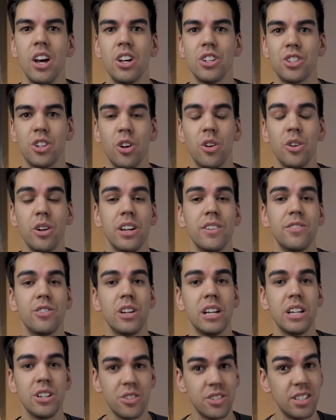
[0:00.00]
So if
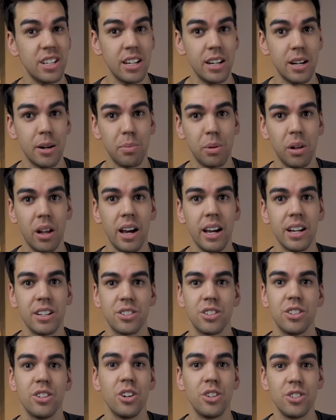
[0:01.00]
you're interested in applying
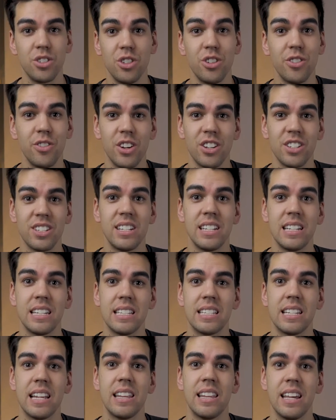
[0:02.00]
to those
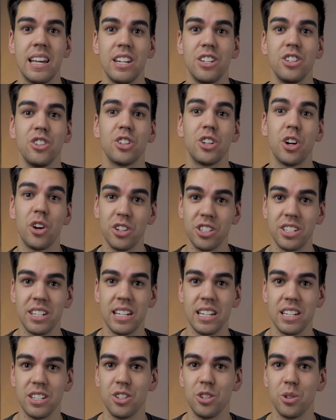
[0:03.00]
universities, then you're going to
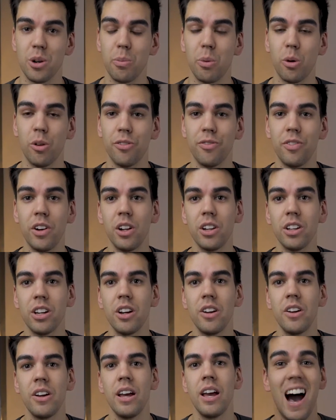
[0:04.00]
need to do a portfolio.